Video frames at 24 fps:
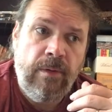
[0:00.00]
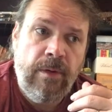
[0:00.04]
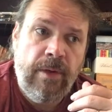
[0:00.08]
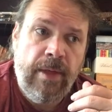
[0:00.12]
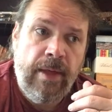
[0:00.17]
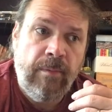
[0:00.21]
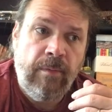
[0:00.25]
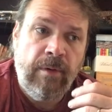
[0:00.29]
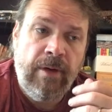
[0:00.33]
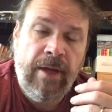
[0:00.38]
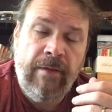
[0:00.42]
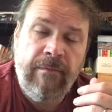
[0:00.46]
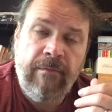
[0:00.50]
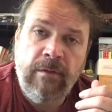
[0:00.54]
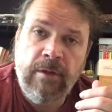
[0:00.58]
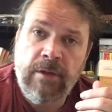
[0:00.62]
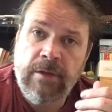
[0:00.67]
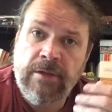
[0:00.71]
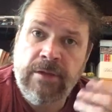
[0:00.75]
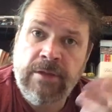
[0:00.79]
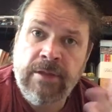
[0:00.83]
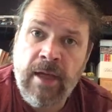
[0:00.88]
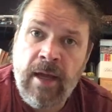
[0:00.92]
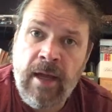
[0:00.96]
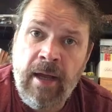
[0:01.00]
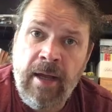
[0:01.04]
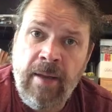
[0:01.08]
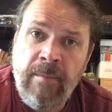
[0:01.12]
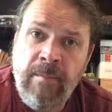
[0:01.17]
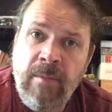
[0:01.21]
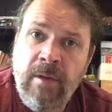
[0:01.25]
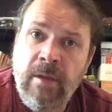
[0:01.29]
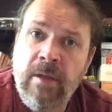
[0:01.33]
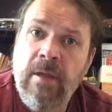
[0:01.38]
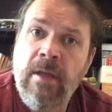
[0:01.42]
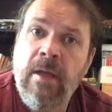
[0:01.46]
They would have a good
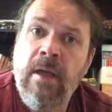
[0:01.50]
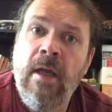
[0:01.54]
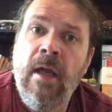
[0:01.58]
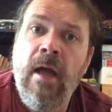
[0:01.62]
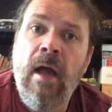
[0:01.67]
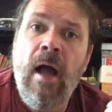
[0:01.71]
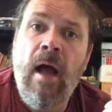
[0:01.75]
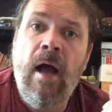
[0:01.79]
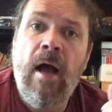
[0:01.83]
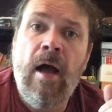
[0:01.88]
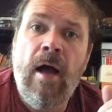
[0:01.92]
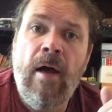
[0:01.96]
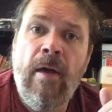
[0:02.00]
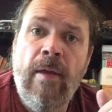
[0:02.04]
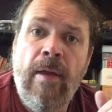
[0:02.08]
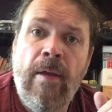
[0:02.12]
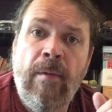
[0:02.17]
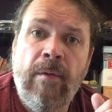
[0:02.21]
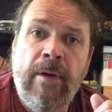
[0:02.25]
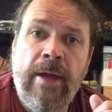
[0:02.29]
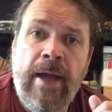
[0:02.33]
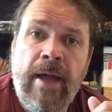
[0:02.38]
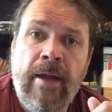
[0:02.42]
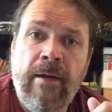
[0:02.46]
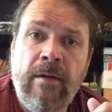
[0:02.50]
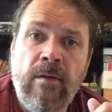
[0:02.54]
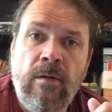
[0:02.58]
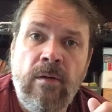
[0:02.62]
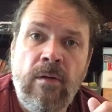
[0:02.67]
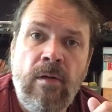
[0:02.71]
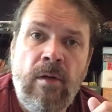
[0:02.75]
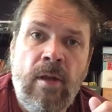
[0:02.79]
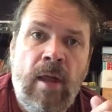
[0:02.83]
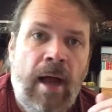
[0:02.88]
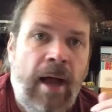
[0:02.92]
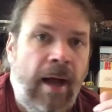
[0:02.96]
time. It would add a
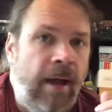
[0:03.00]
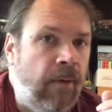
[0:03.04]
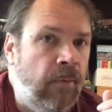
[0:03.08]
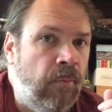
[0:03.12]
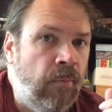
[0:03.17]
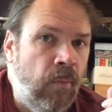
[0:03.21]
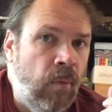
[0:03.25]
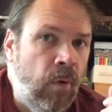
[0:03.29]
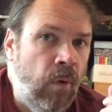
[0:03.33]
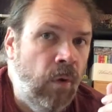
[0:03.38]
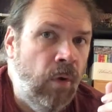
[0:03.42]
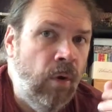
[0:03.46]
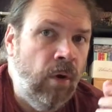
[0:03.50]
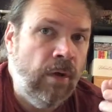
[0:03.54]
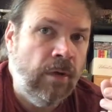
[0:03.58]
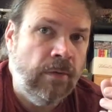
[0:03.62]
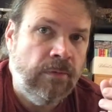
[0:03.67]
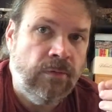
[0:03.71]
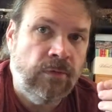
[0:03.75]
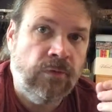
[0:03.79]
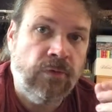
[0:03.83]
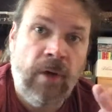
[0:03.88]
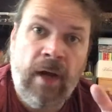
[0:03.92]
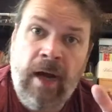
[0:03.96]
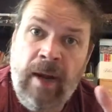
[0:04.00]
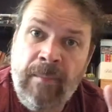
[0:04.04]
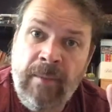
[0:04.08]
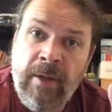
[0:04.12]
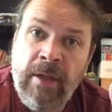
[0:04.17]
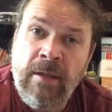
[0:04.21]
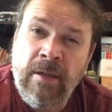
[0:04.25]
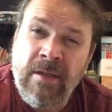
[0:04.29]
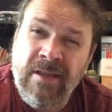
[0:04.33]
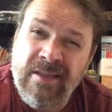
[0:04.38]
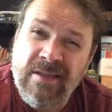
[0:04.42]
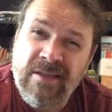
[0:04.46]
lot more
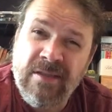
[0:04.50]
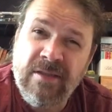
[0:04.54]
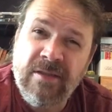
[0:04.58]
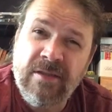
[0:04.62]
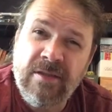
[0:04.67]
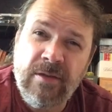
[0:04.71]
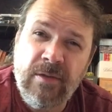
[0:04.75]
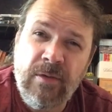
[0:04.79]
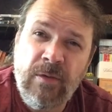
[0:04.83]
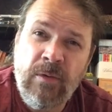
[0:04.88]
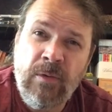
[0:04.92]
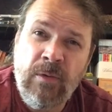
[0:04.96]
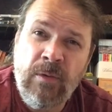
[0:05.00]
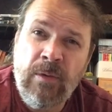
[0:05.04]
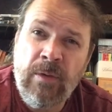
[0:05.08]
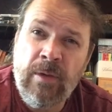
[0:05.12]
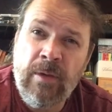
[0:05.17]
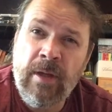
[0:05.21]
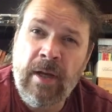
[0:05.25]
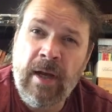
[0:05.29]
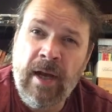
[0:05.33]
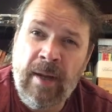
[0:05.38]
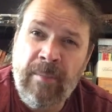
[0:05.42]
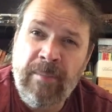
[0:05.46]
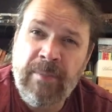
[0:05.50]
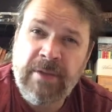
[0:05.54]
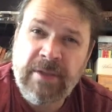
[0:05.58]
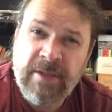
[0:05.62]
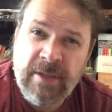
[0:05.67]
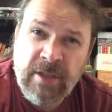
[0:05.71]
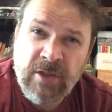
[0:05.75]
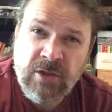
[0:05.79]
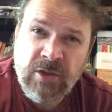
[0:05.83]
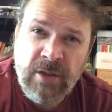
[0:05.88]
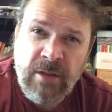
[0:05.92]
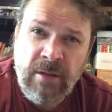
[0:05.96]
drama to the
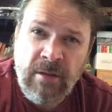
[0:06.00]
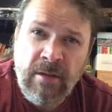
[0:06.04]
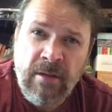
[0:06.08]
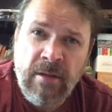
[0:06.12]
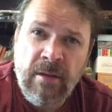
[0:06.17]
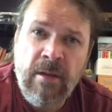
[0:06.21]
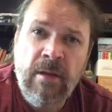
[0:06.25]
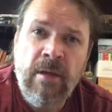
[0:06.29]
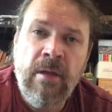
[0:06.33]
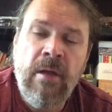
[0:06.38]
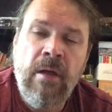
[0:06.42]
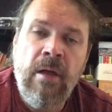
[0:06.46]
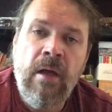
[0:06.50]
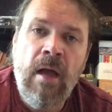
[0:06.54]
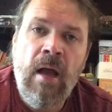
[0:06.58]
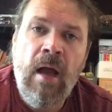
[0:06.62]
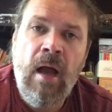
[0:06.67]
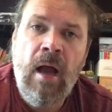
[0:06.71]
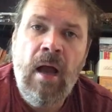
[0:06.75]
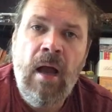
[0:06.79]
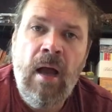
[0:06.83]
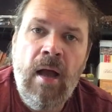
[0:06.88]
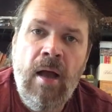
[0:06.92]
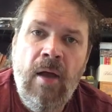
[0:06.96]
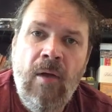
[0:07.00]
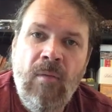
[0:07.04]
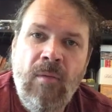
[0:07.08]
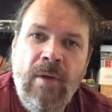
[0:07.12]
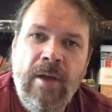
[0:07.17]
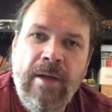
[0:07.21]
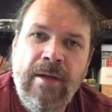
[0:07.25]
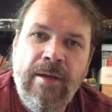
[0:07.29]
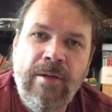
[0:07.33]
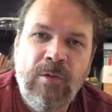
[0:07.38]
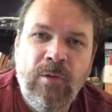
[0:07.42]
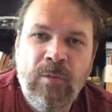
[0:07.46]
competition,
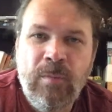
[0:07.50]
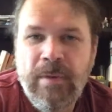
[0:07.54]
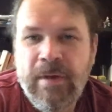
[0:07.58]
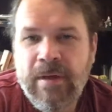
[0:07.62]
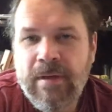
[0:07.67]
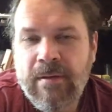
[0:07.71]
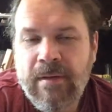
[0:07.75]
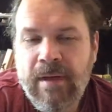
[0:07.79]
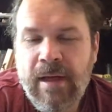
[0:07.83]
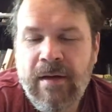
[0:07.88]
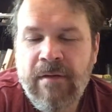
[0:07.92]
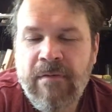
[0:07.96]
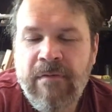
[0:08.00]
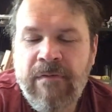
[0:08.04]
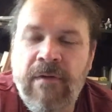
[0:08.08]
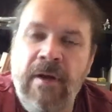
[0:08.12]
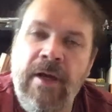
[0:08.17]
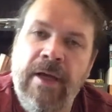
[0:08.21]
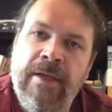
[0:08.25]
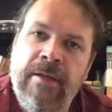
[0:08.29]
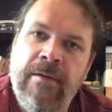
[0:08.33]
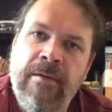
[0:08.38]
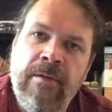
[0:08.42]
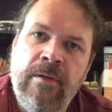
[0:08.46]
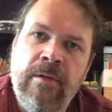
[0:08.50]
and it will be a lot of fun.